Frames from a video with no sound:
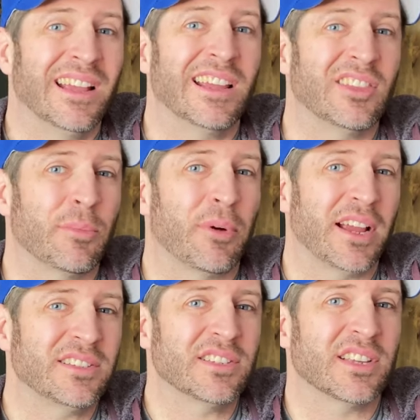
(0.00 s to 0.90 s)
Yet the
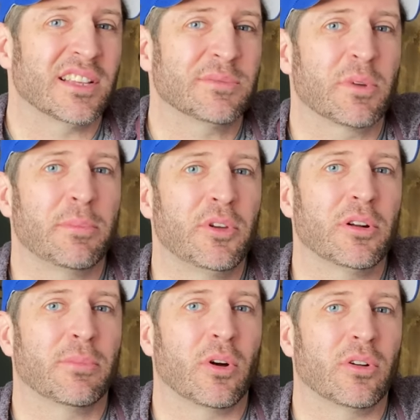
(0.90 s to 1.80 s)
prices on some computer
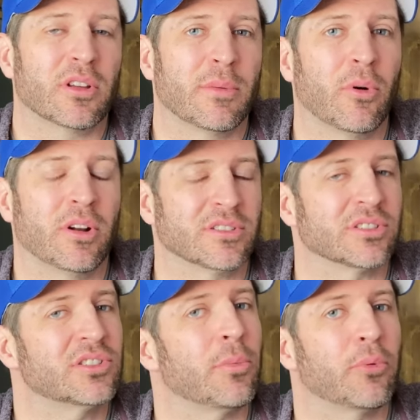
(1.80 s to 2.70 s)
components are
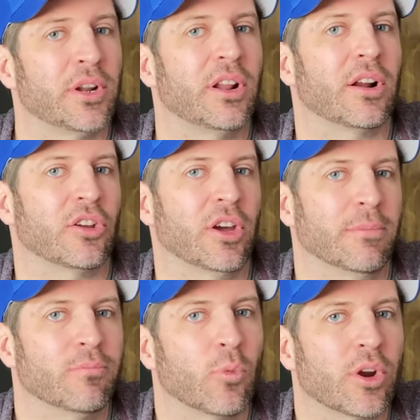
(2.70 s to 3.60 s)
still pretty darn
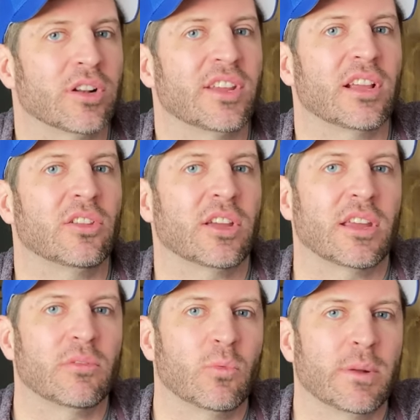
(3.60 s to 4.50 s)
good, we're going to take a look
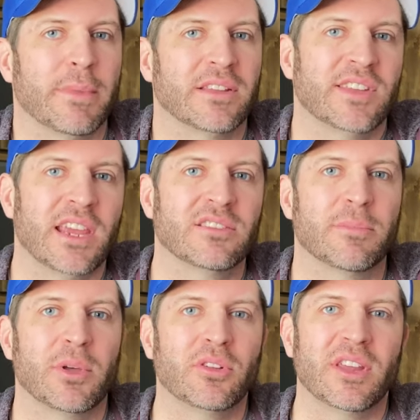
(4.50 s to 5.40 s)
at what it might take to
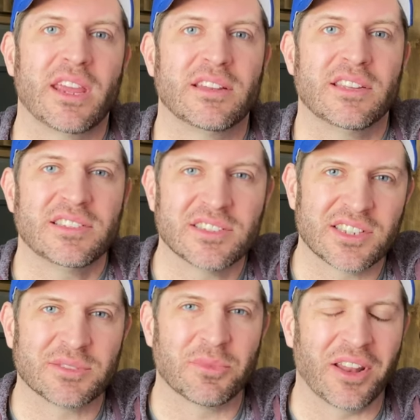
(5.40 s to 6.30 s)
build a decent
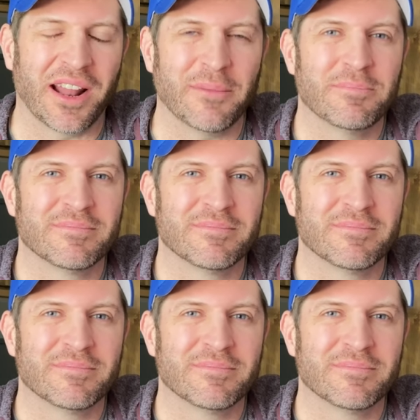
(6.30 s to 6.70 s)
system today.